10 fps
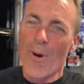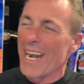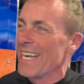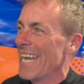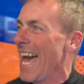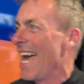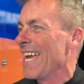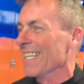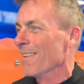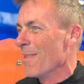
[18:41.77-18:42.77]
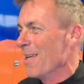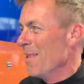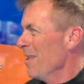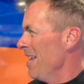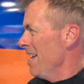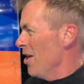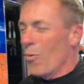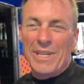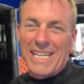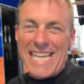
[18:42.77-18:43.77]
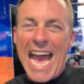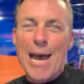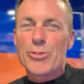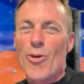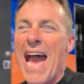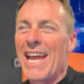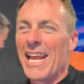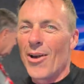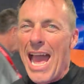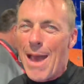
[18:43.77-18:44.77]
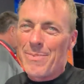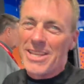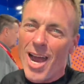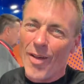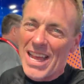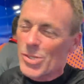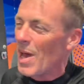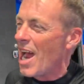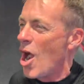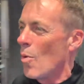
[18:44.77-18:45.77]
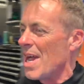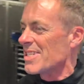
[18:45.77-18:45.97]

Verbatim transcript: what a day. When the time's right, it'll happen, y'all. That's what I always